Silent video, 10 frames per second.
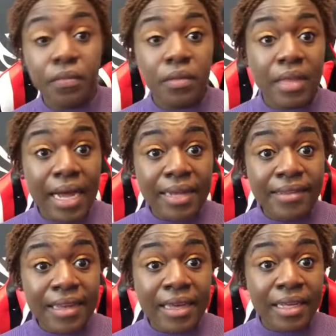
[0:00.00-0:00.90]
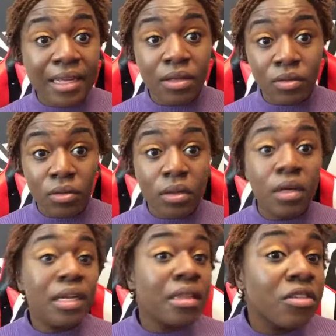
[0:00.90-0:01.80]
that's it. Can you
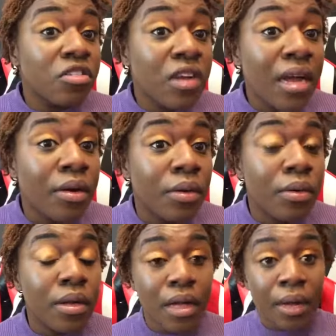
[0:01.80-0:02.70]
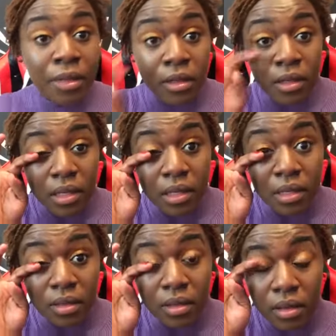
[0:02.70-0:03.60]
look at this shadow? I mean, look at
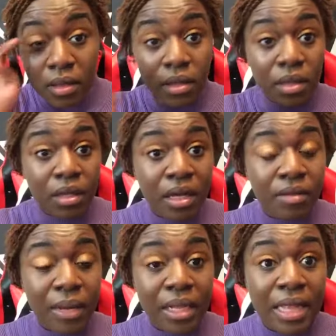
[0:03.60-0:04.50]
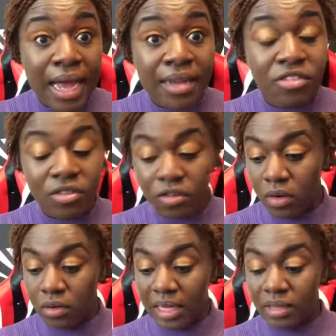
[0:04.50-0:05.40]
this. As my lashes
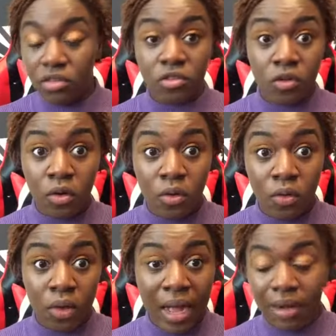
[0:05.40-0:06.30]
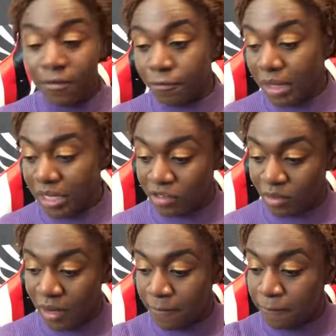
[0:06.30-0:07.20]
are like so out of place,
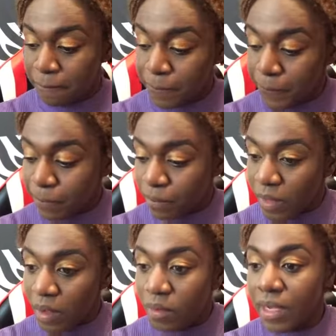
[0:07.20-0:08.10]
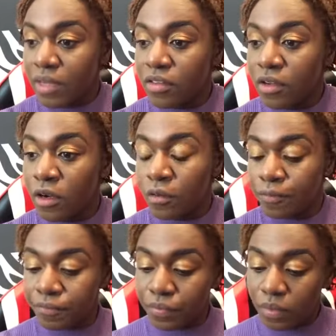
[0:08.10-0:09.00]
right? Okay,
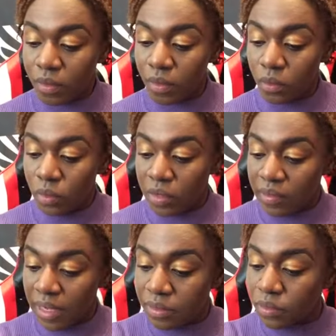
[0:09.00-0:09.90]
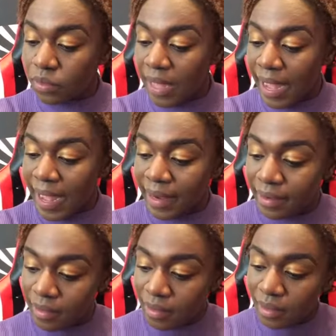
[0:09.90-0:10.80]
so once I do that,
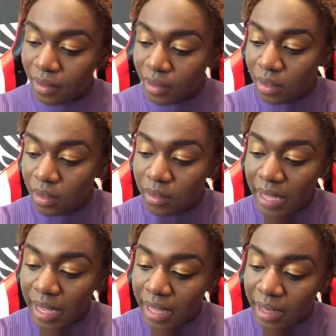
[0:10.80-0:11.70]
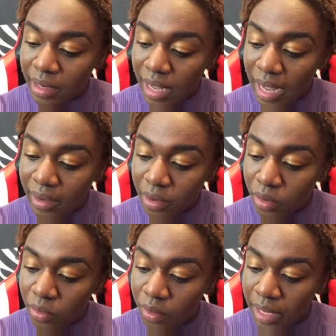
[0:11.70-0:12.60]
then I
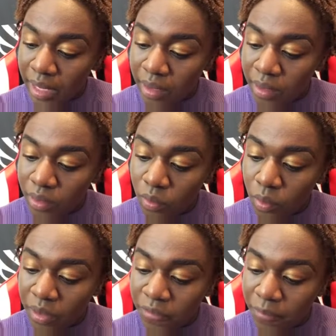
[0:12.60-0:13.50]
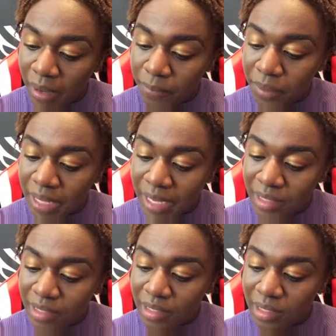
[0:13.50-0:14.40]
go in with my
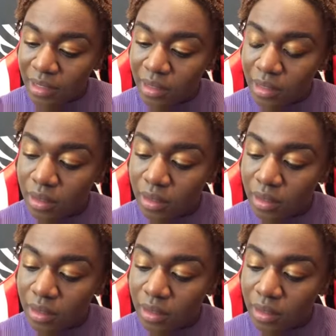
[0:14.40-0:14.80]
blending